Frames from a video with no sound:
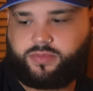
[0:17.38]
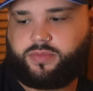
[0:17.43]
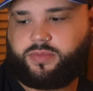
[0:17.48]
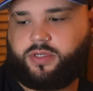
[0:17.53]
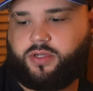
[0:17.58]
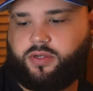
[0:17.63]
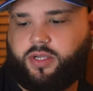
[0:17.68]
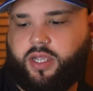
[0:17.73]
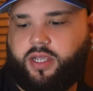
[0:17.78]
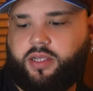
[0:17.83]

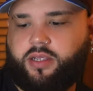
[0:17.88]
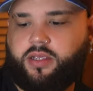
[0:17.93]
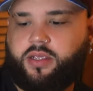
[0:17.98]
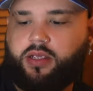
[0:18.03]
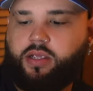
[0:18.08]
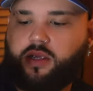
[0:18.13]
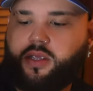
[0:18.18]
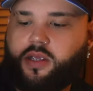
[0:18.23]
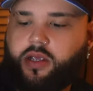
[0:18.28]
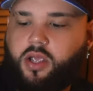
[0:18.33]
Okay,
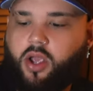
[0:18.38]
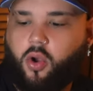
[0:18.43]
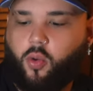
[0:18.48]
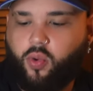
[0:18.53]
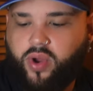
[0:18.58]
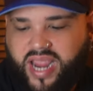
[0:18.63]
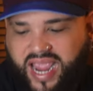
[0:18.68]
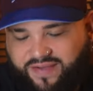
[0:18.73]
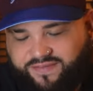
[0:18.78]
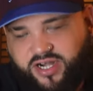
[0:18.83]

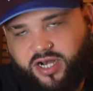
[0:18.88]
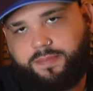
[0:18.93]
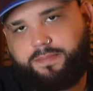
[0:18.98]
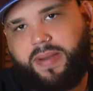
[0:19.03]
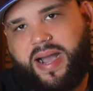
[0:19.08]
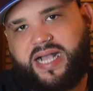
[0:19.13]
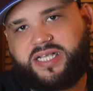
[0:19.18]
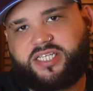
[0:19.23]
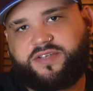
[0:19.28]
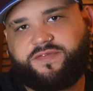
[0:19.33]
we have an
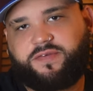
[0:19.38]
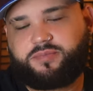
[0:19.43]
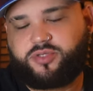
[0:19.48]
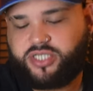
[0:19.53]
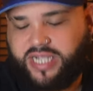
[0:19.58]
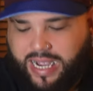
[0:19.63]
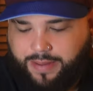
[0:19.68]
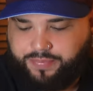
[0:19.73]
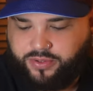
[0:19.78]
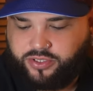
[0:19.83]
unboxing from
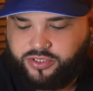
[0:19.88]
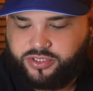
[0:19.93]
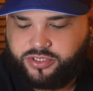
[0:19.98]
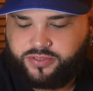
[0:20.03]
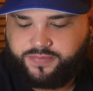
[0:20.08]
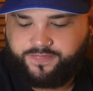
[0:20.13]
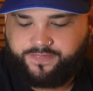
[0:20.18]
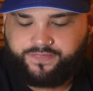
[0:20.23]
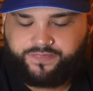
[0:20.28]
Topperz.